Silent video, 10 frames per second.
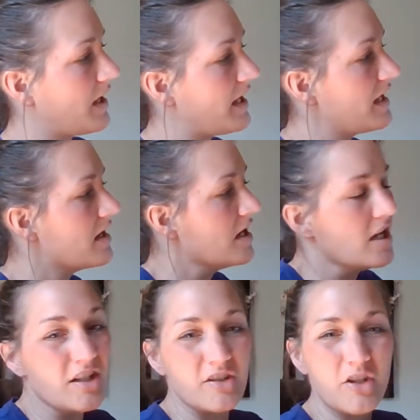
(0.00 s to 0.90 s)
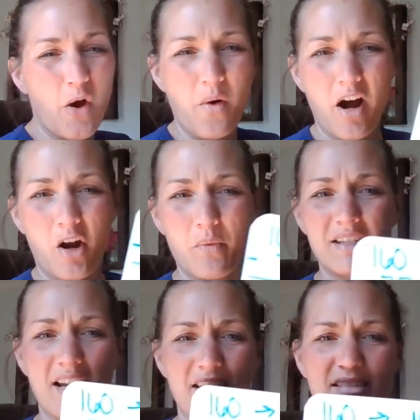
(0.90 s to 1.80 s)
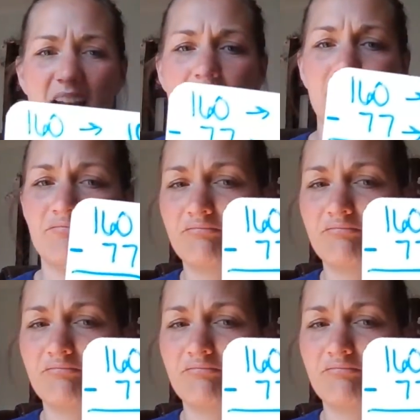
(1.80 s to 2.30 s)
Okay, so are we done yet?